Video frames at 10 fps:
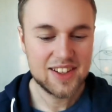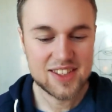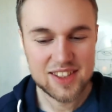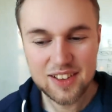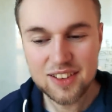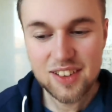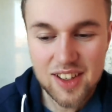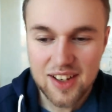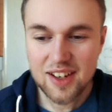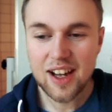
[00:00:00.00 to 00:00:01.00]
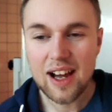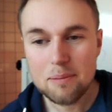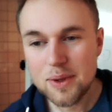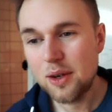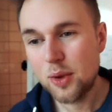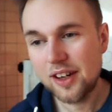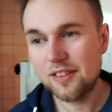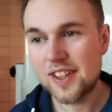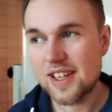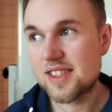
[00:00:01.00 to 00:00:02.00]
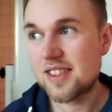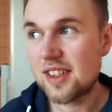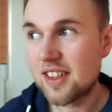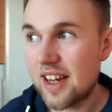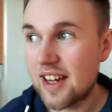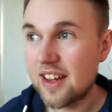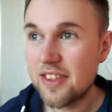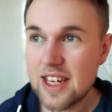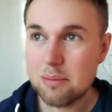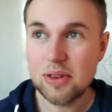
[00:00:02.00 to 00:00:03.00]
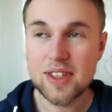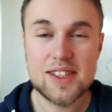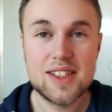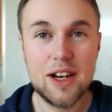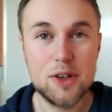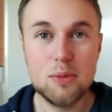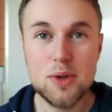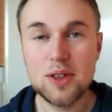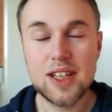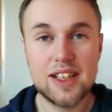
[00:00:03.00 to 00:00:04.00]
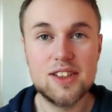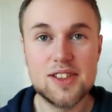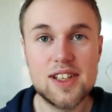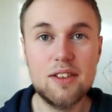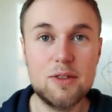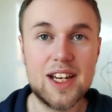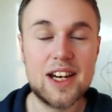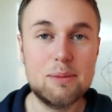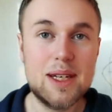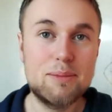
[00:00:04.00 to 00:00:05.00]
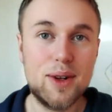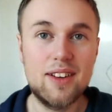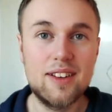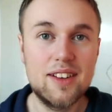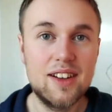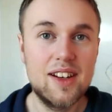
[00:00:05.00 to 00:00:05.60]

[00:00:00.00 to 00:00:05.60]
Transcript: So be aware of this and think about this in how you communicate yourself with other people.